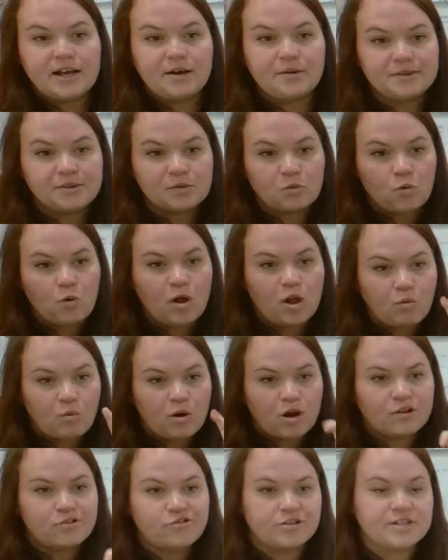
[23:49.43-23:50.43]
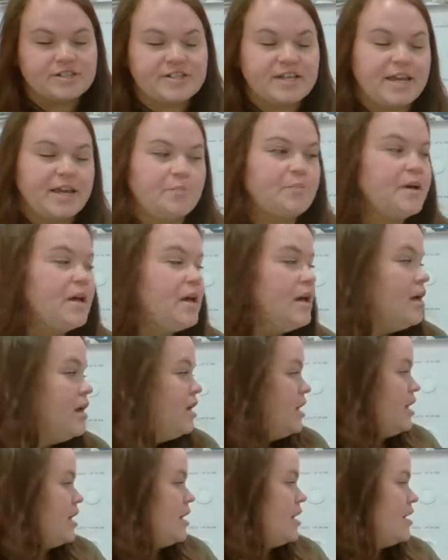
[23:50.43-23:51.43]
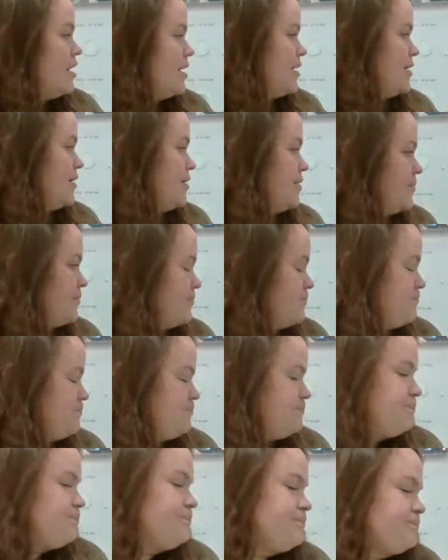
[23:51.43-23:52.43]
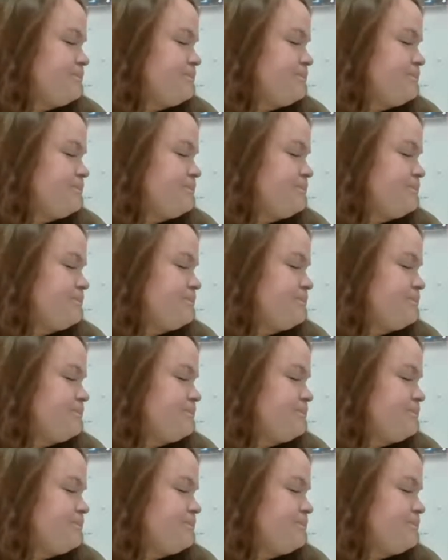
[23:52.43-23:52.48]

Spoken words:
in-house wall washer tape. And